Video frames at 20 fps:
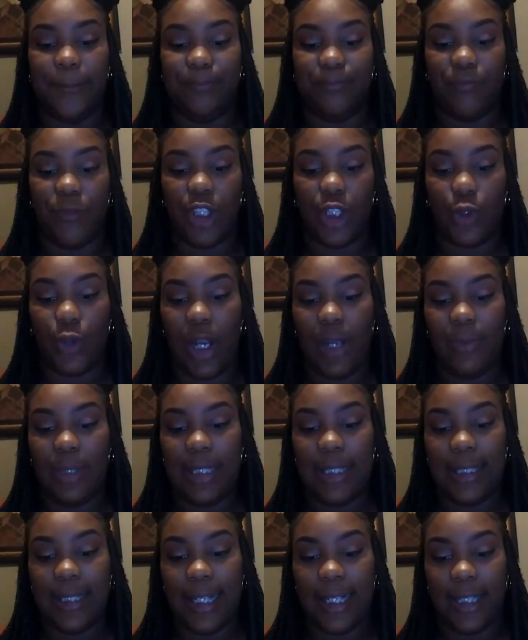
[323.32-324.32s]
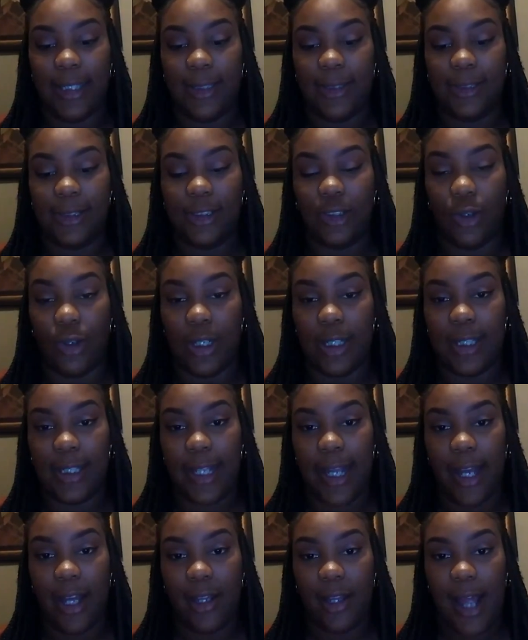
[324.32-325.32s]
squamous cells or
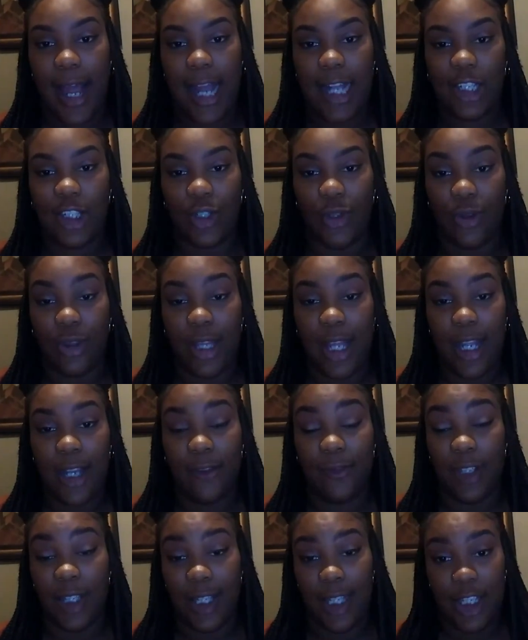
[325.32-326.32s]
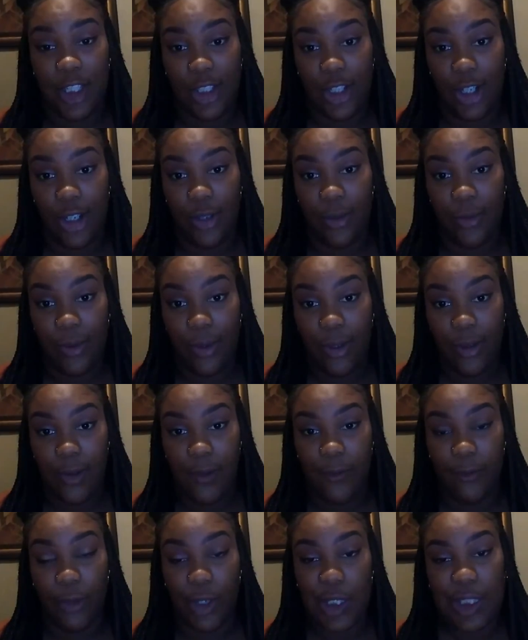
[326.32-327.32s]
scale-like, so think of a lizard
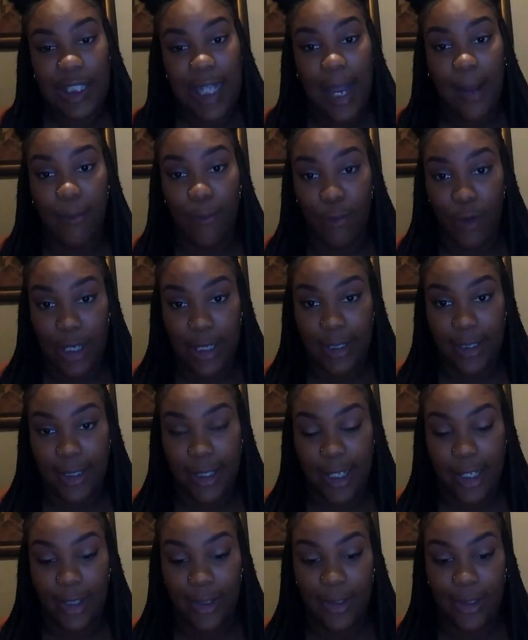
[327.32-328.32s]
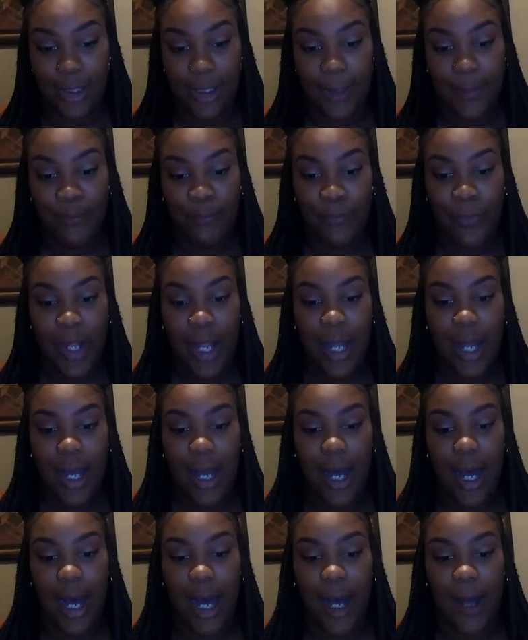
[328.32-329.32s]
for type 1 cells.
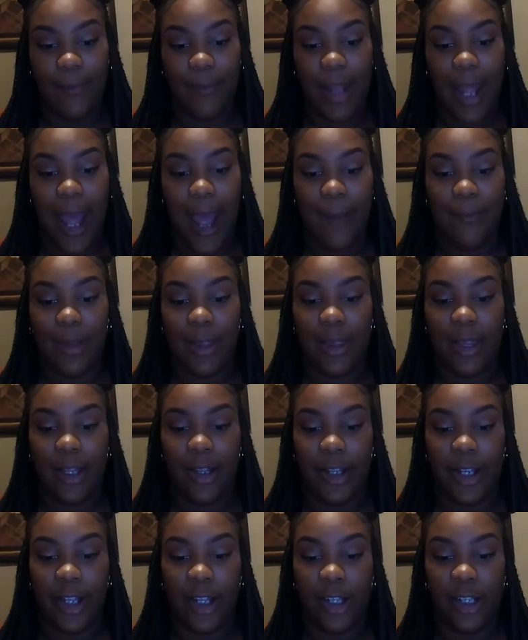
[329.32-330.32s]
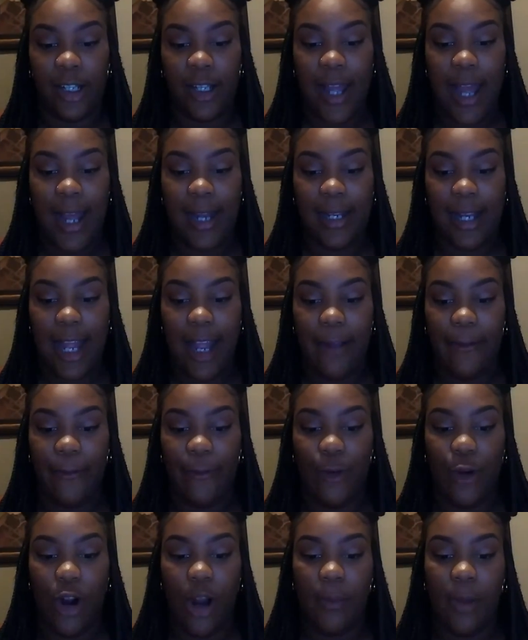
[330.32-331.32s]
They're epithelial and they
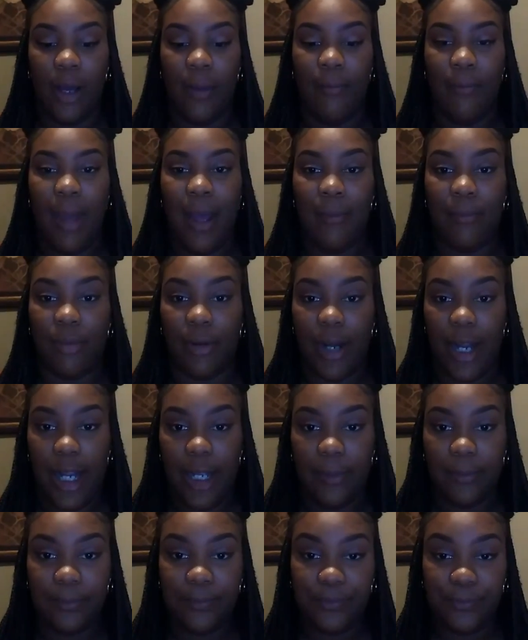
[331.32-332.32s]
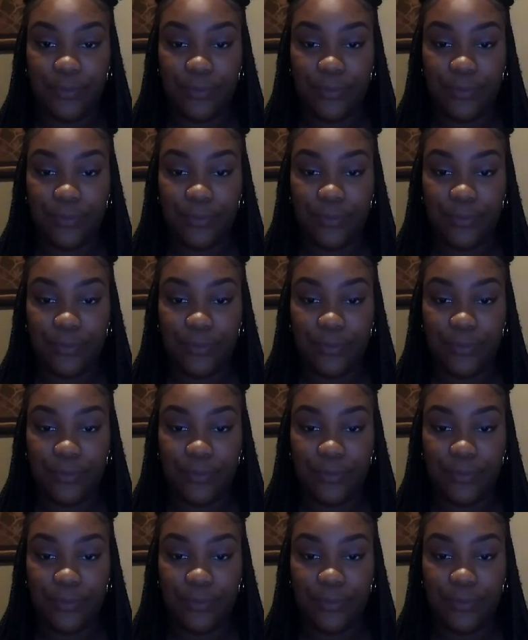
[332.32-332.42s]
form a membrane,